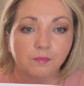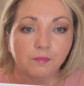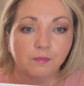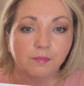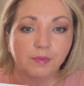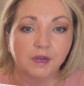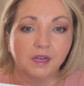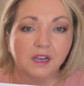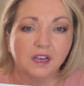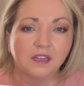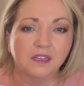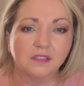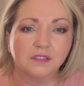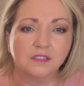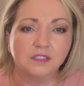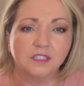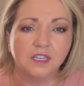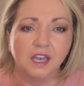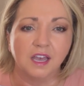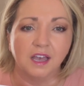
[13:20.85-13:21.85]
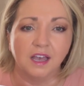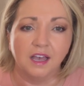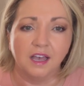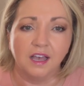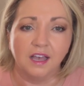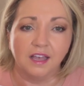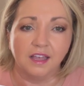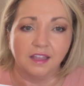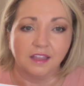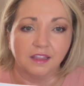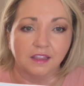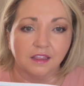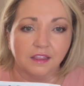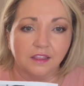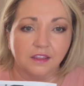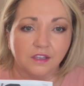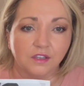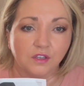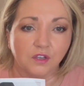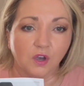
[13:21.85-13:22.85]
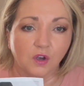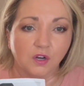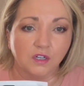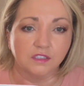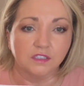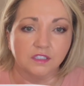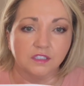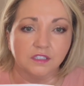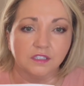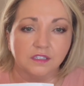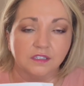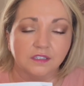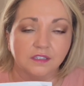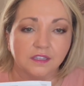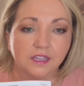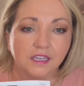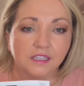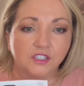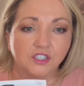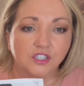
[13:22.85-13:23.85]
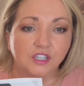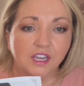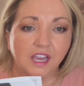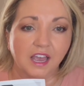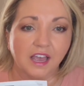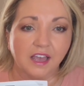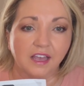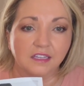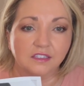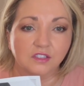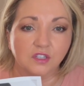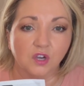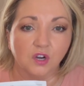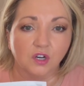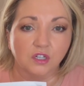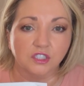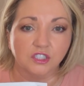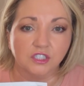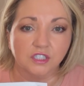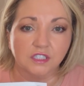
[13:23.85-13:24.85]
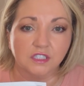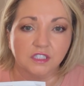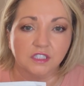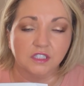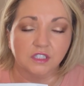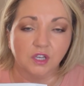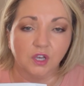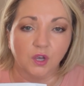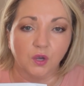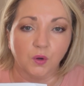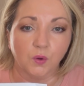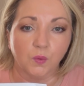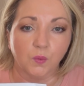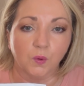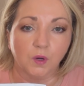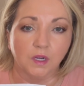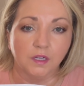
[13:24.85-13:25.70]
because the yarns that she has are just so,